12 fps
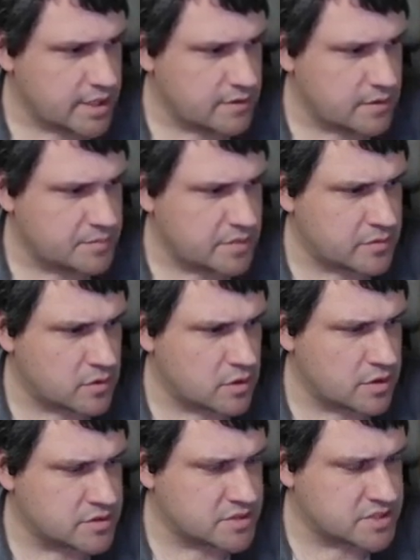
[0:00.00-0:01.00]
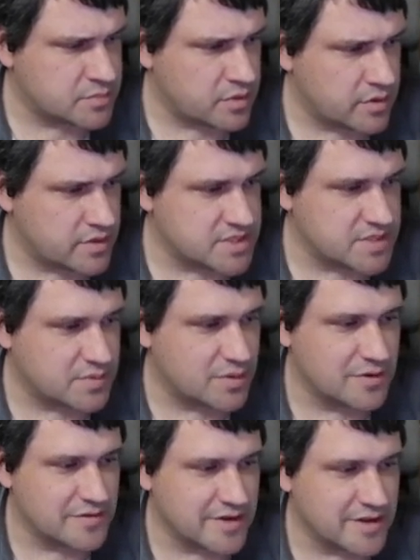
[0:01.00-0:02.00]
Interrupt but earn a
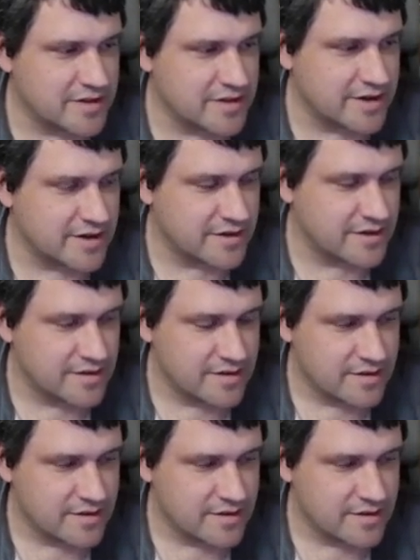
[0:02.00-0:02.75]
disapproving glare.